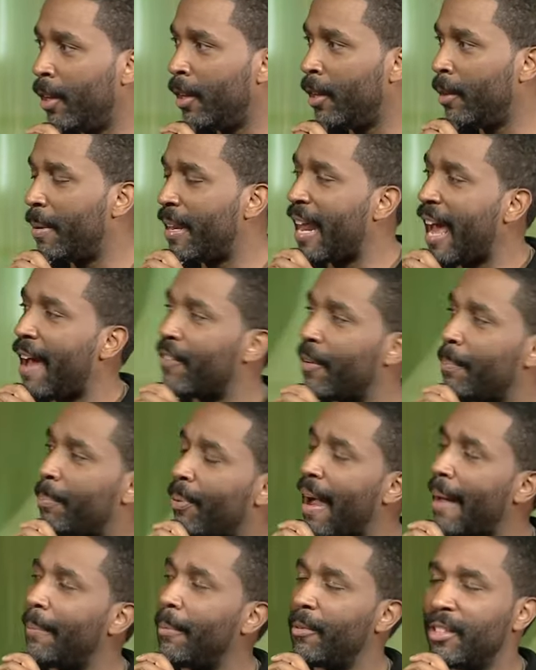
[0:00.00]
You've been having
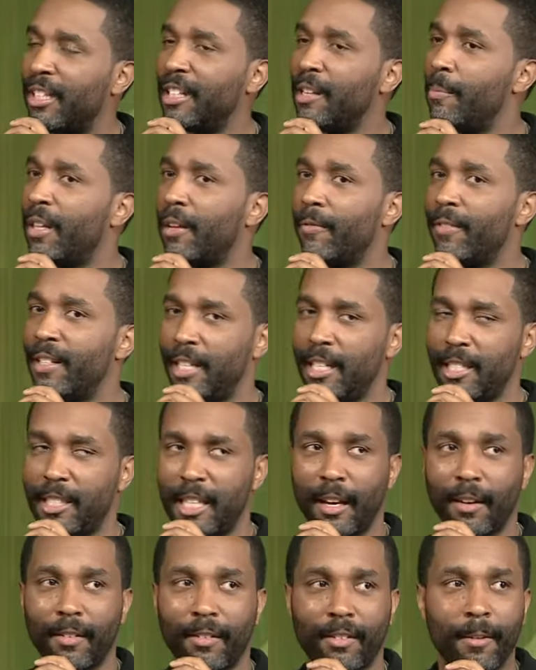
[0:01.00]
problems dealing with the
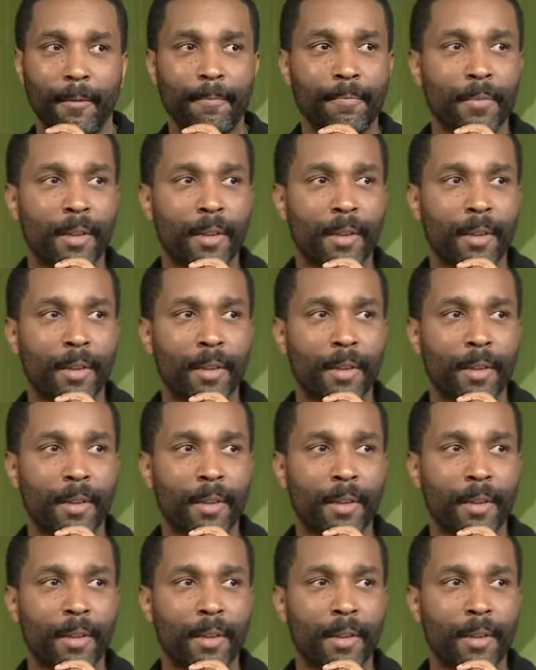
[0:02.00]
resistance.